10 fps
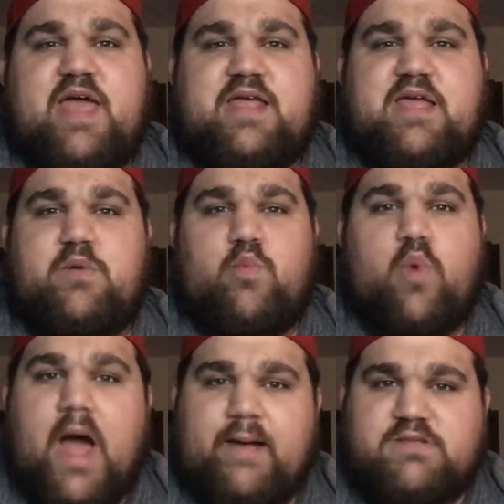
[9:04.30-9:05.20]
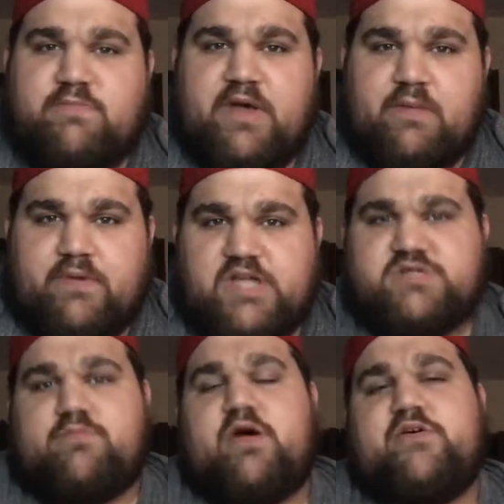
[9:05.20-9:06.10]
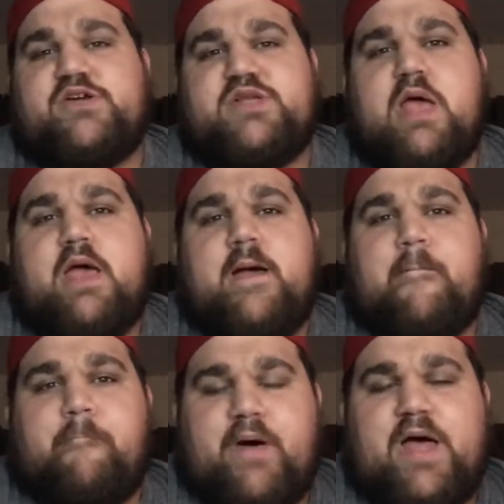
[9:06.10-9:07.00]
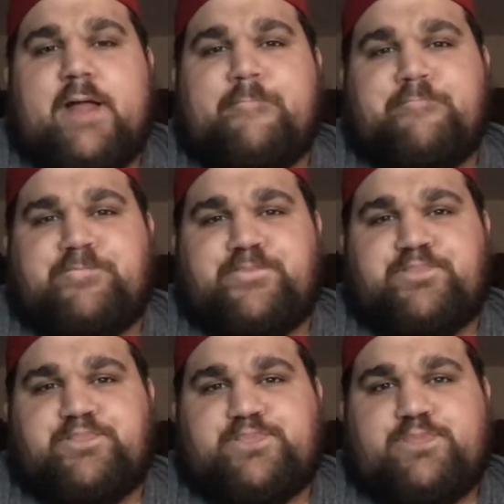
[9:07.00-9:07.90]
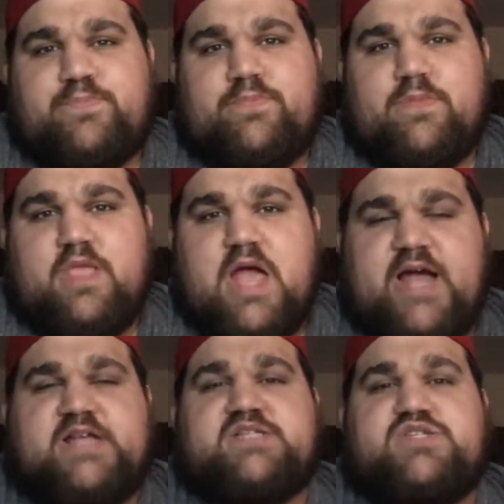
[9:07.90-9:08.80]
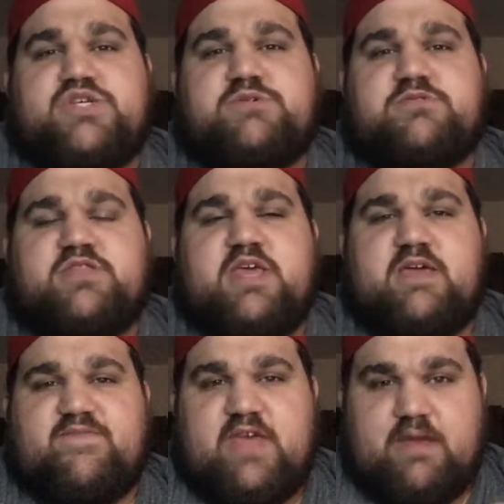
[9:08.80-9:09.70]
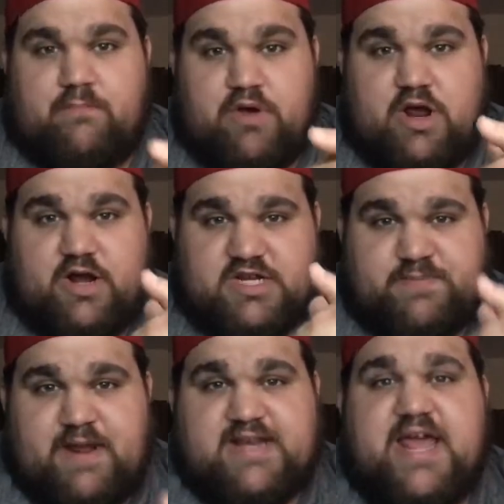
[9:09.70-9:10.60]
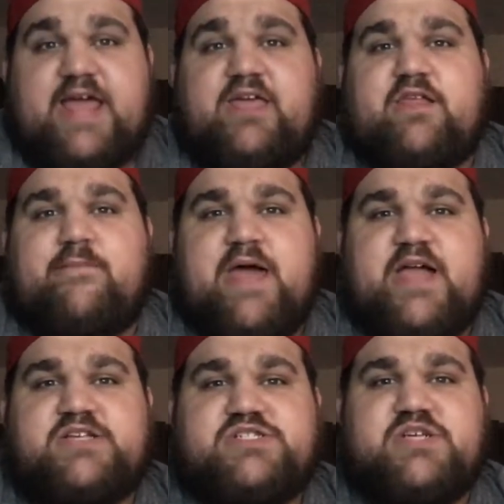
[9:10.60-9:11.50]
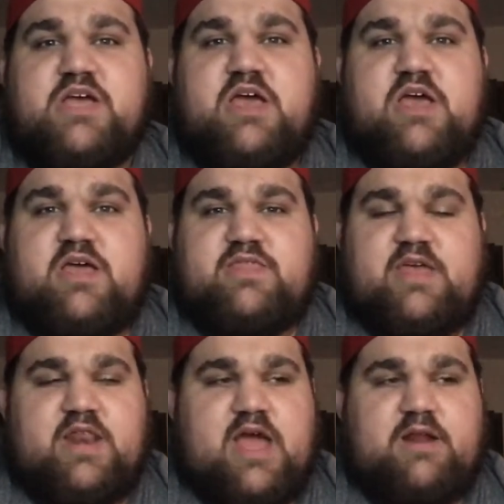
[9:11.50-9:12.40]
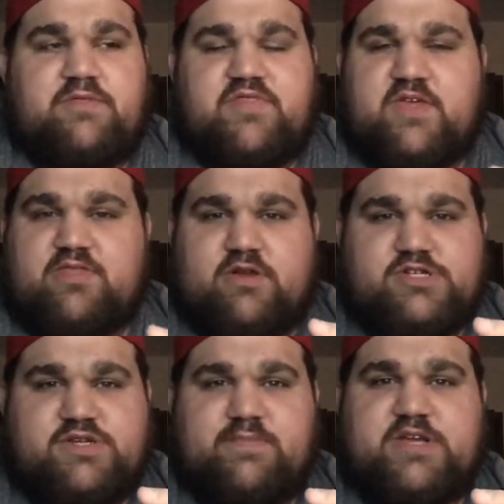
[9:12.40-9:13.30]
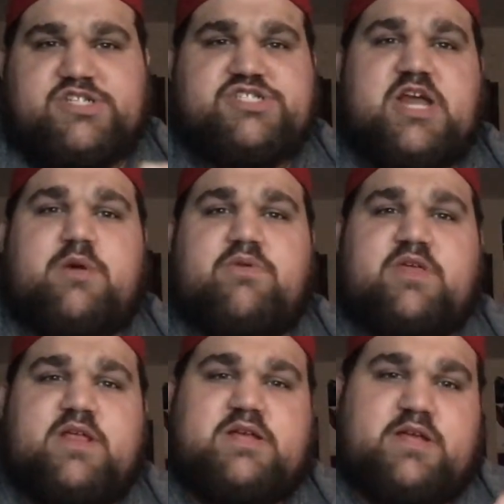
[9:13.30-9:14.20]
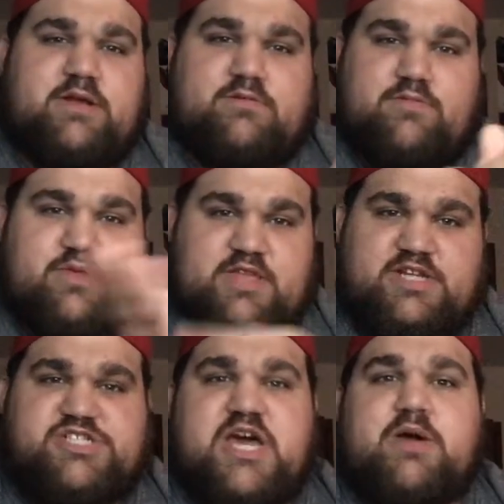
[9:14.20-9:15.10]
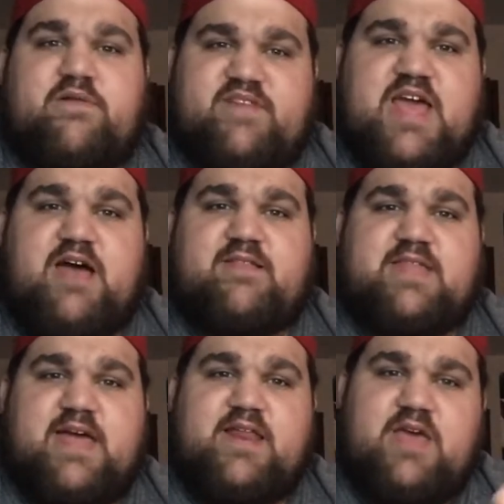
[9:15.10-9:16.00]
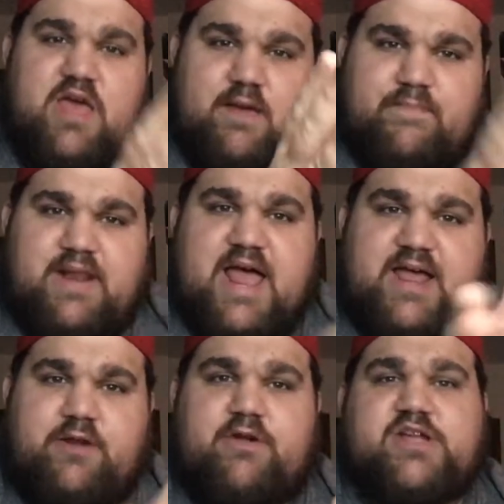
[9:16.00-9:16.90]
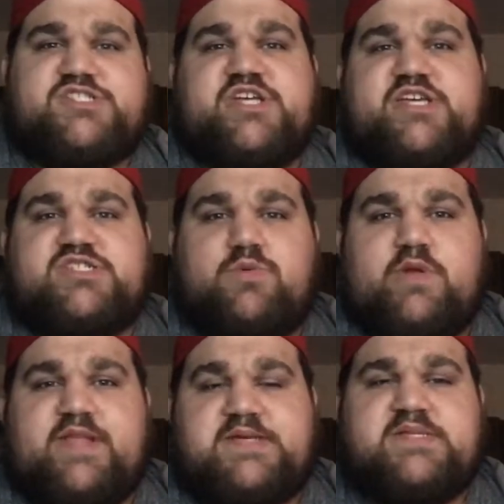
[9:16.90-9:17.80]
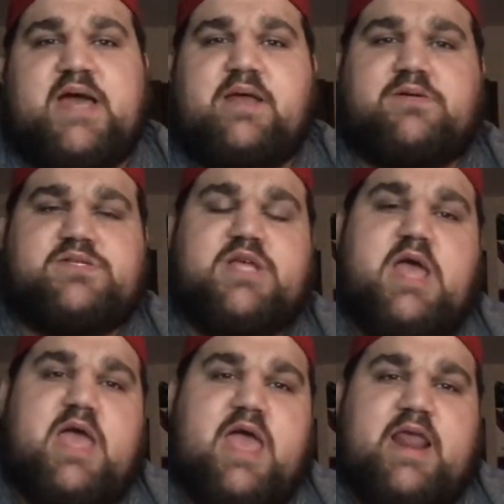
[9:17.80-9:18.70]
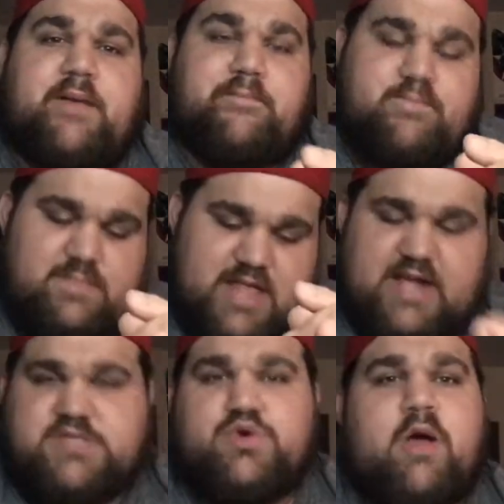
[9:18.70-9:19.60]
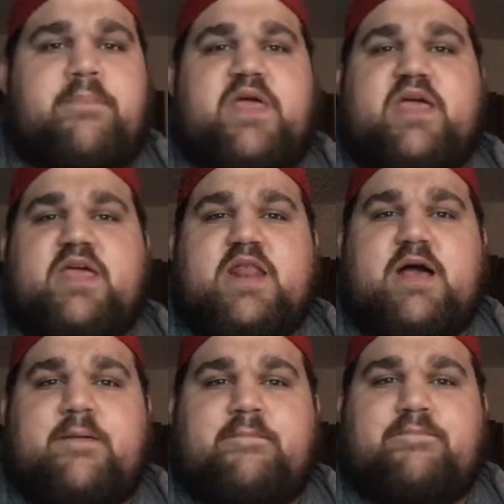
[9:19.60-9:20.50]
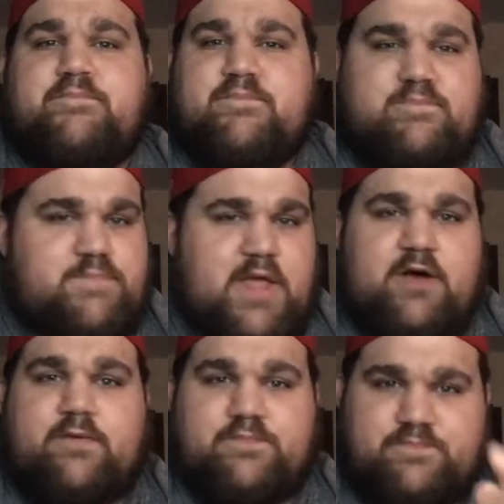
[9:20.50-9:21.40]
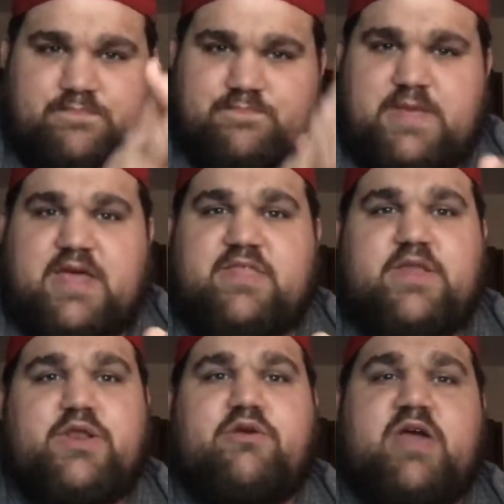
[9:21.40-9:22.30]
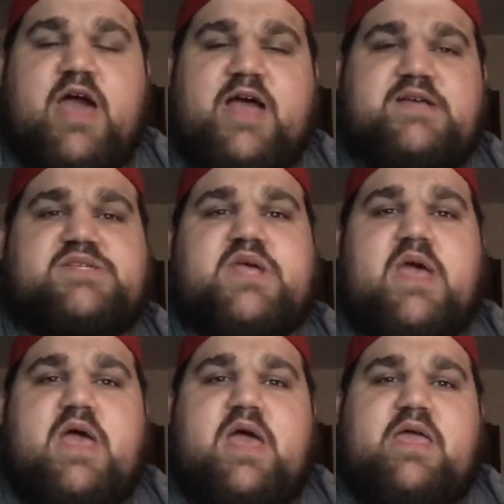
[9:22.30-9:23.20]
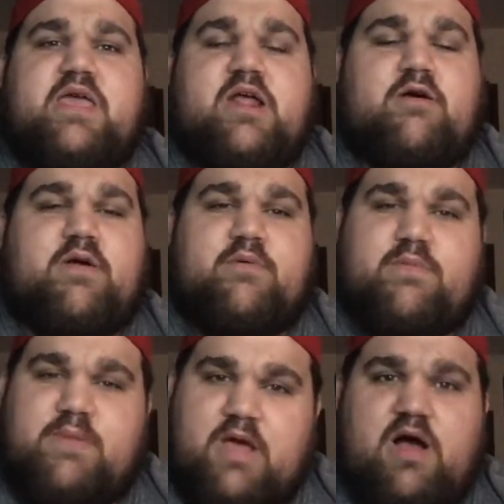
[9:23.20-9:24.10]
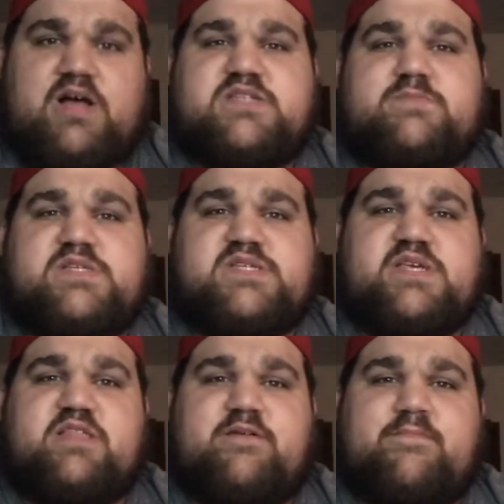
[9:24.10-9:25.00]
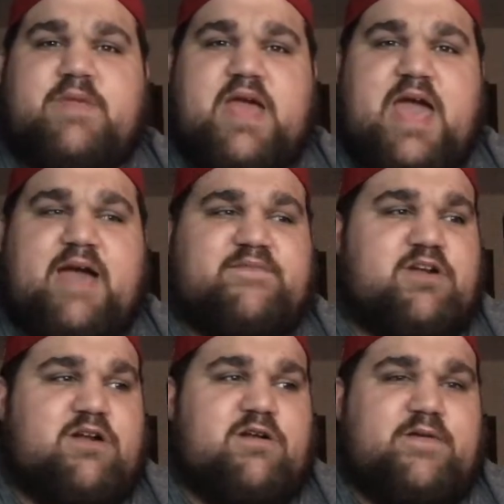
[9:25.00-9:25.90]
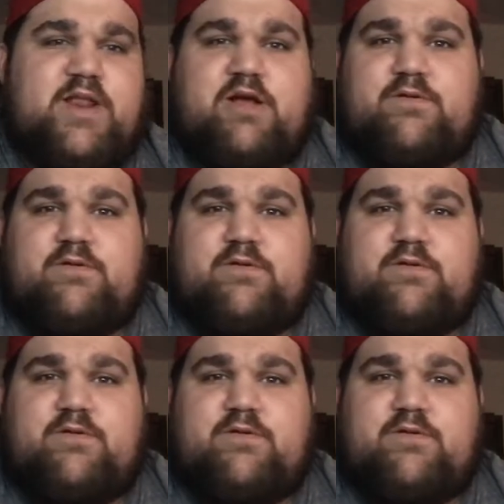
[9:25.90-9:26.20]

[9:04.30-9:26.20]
and getting wiped by the Bludgeon Brothers. But I do think if they can put on a spectacular match, then I don't think there should be within a shadow of doubt that Black and Ricochet should win these titles. And that's who I'm picking. I'm, picking the new guys. It would be awesome to see them after,